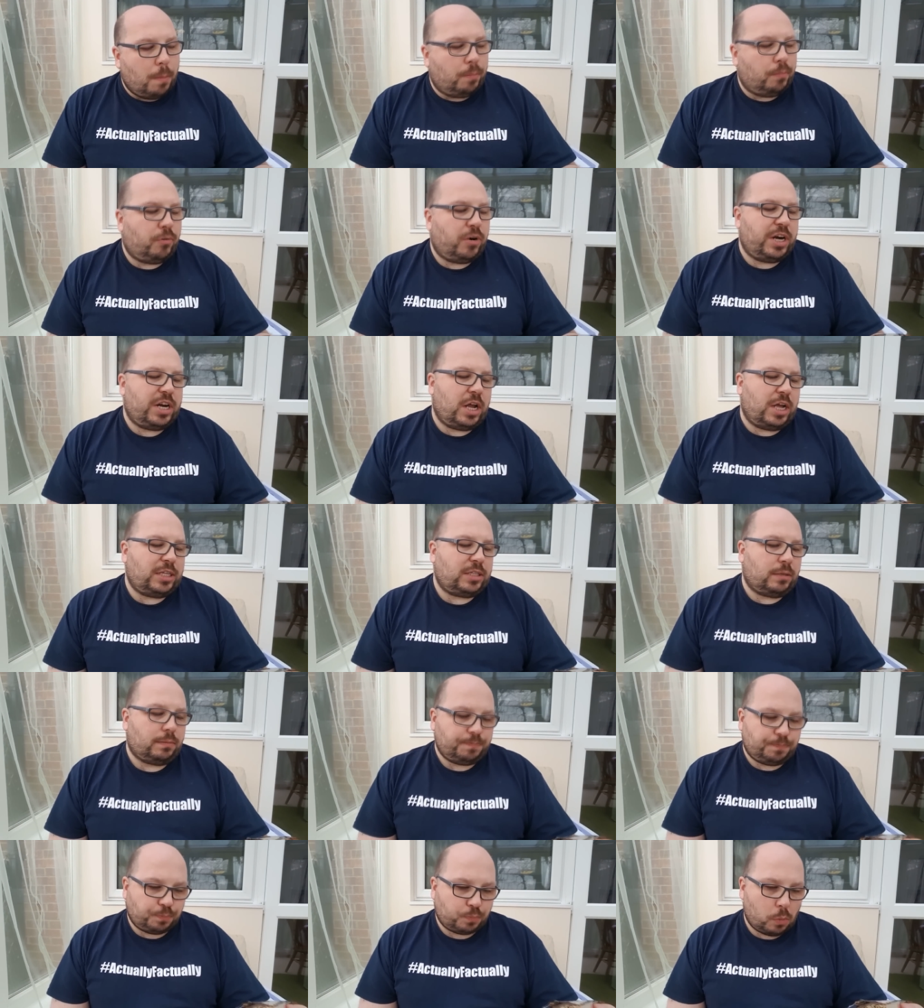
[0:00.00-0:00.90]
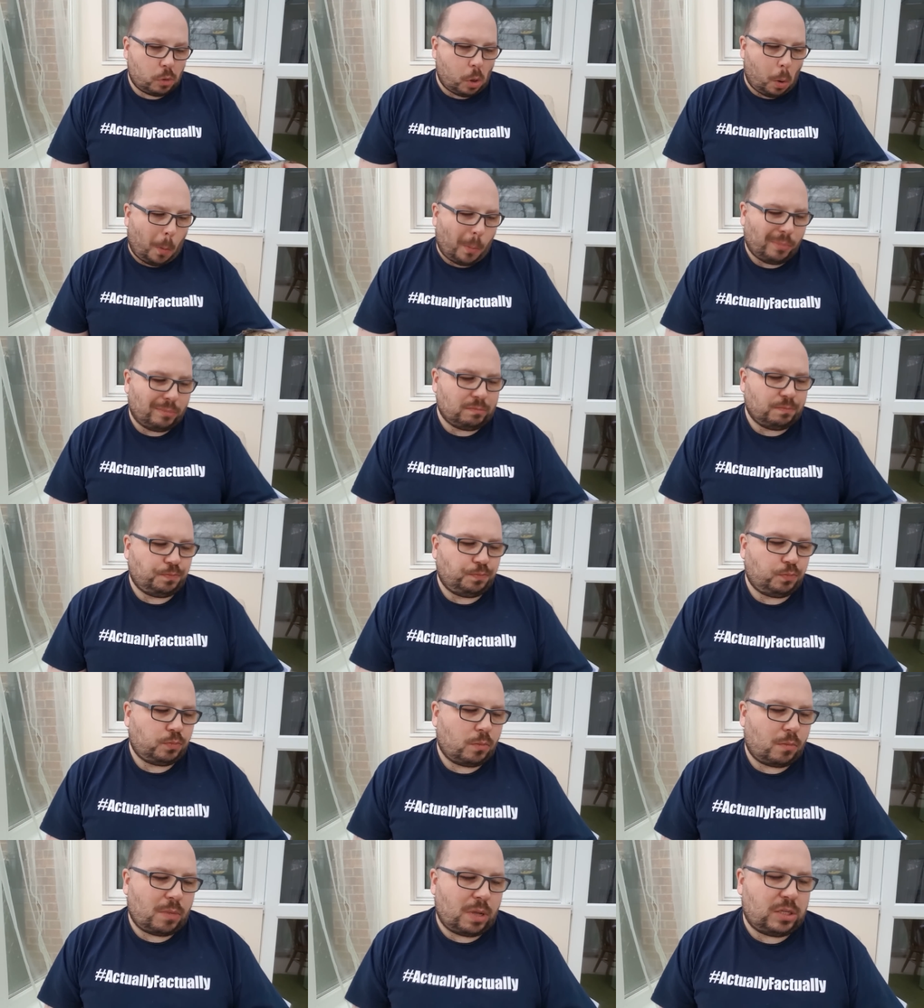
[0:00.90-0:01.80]
Pretty nice.
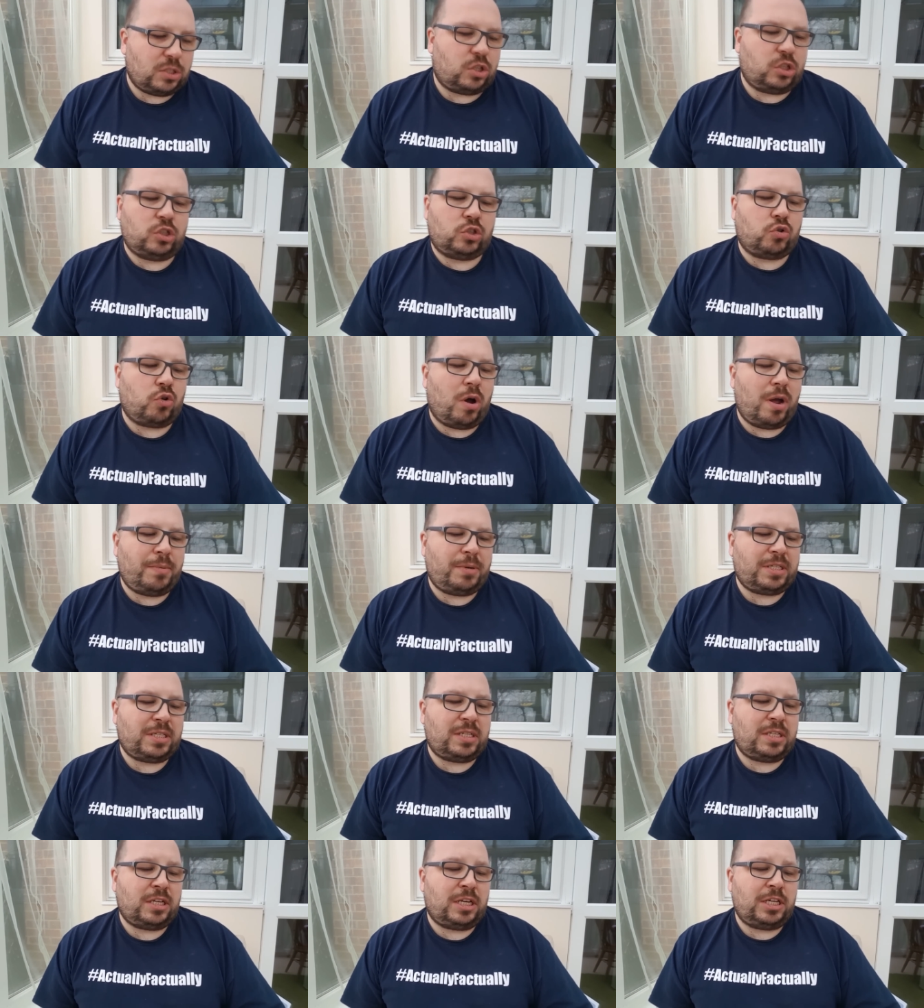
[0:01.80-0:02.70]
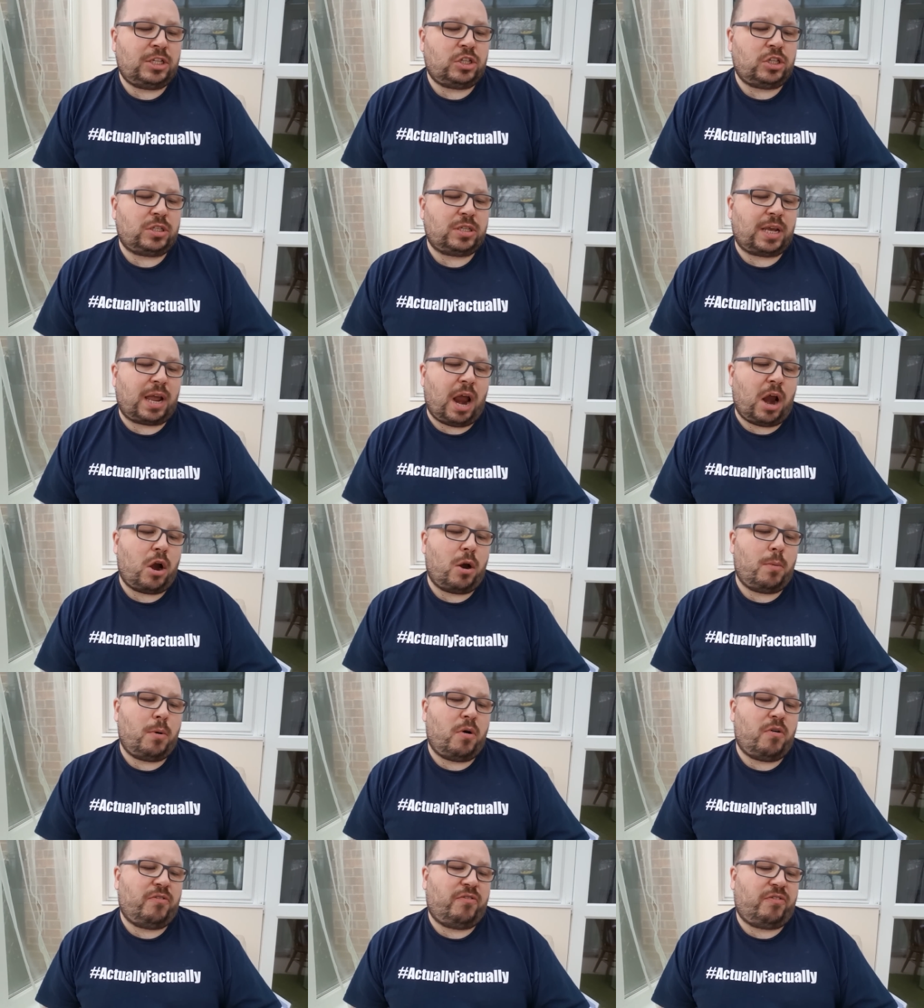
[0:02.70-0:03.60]
It's described as delicious
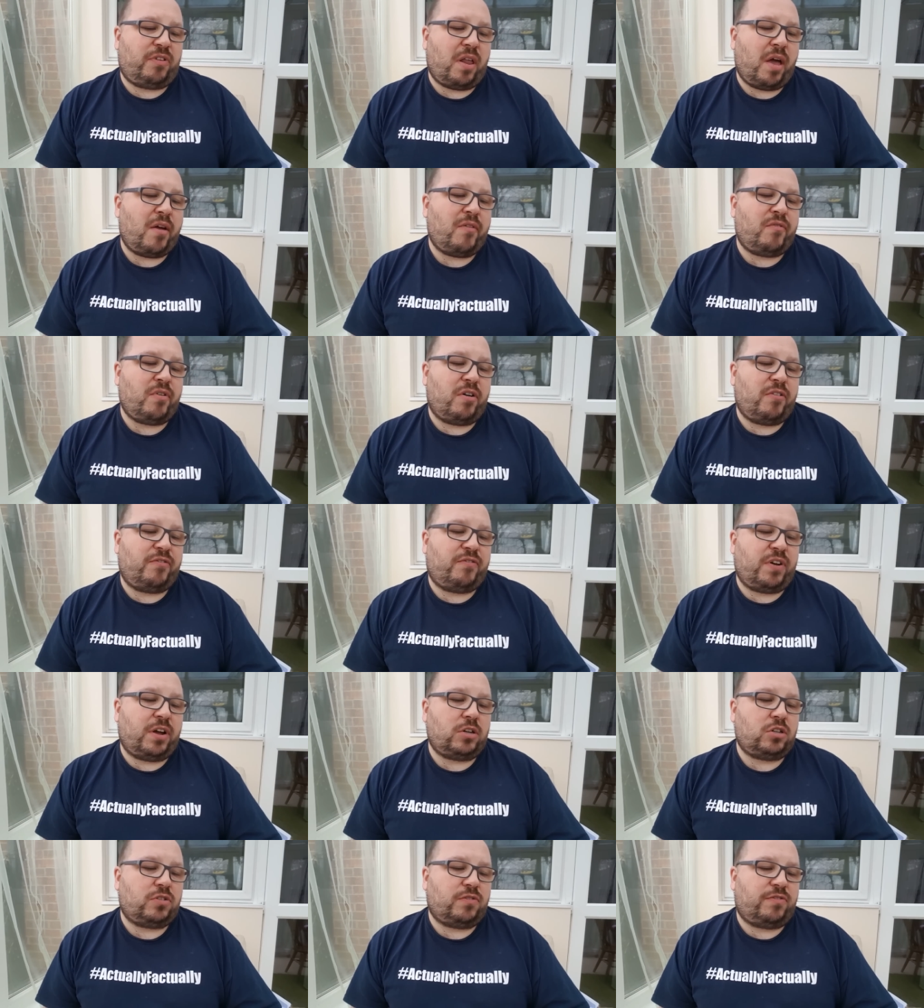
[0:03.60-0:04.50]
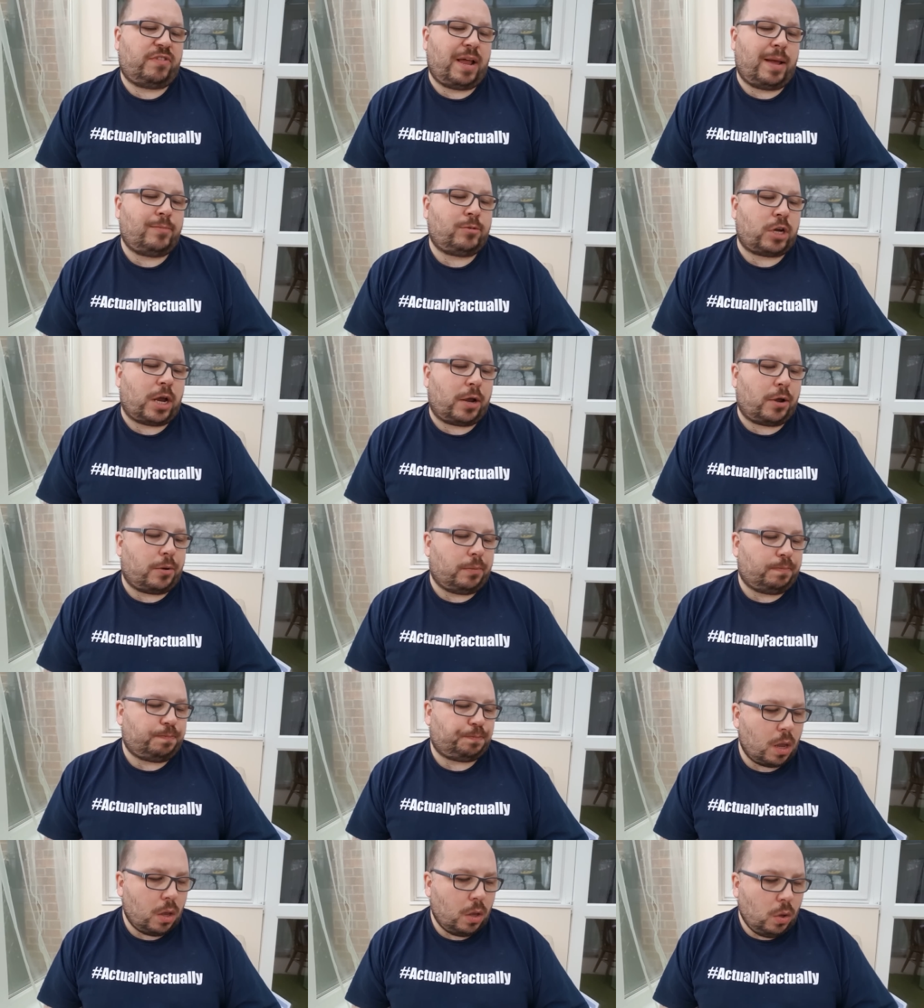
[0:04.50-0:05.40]
caramel flavour fudge flapjack
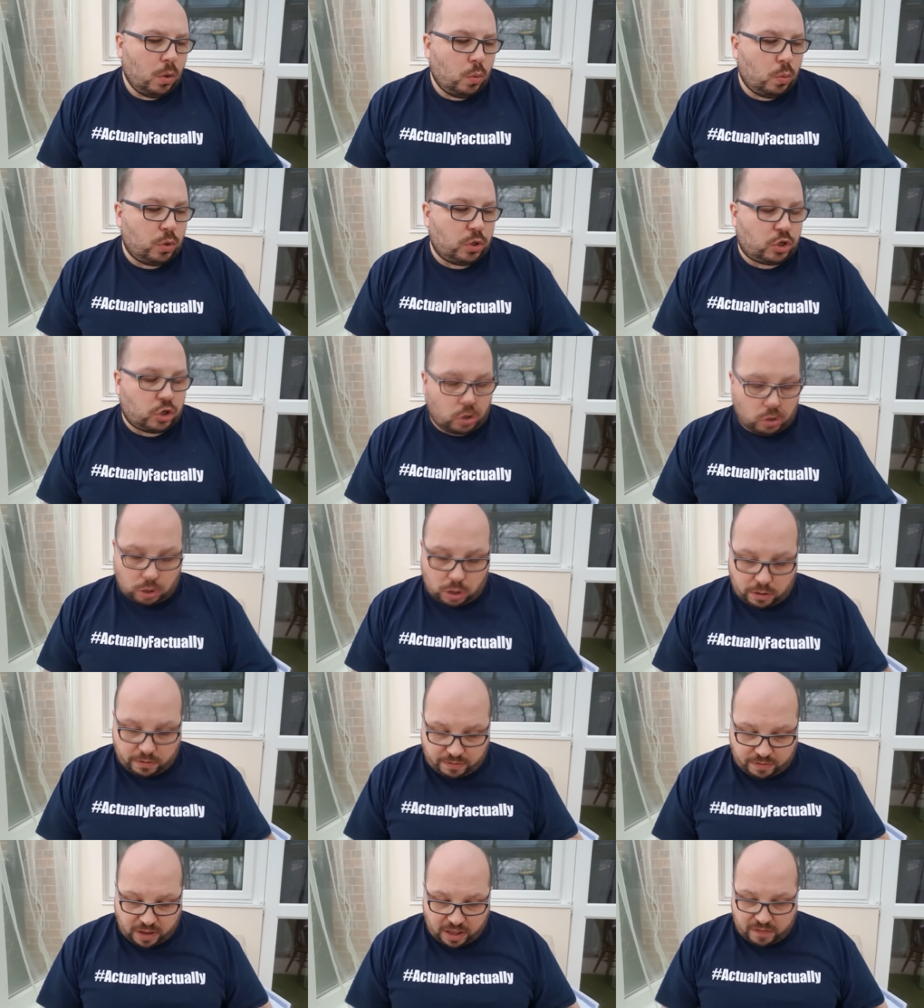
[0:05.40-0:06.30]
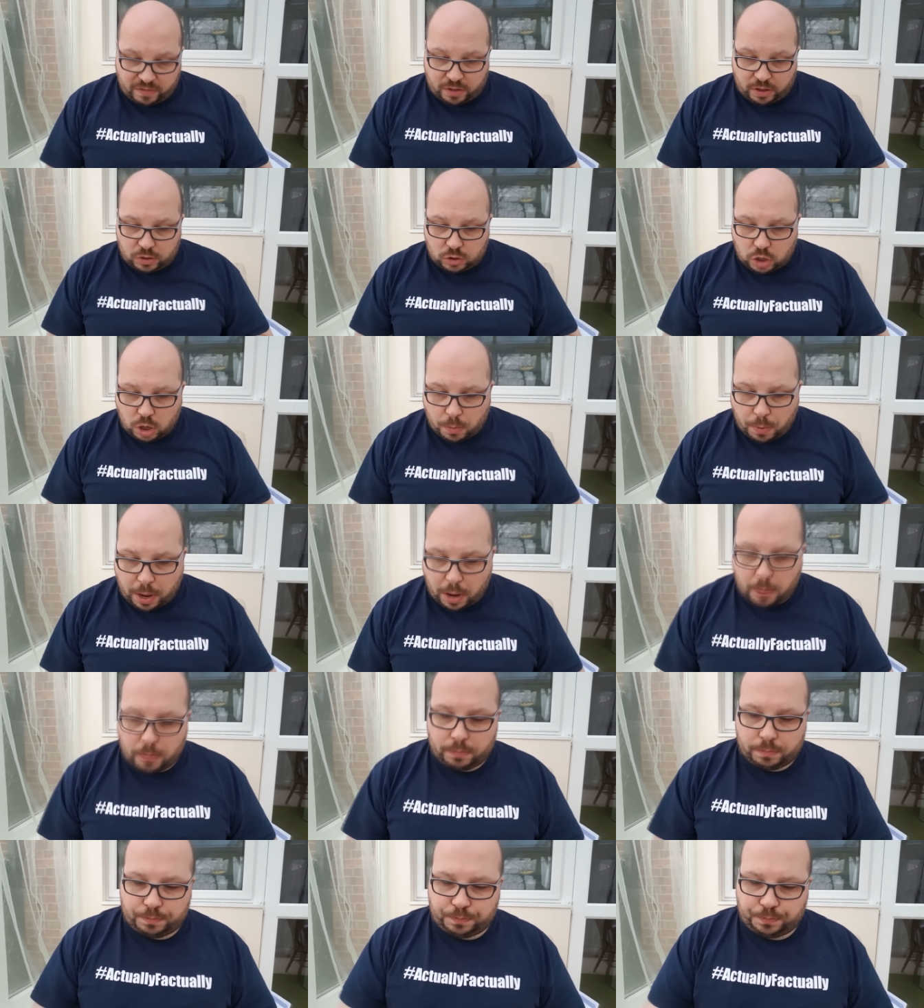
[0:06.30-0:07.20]
with chocolate flavour topping.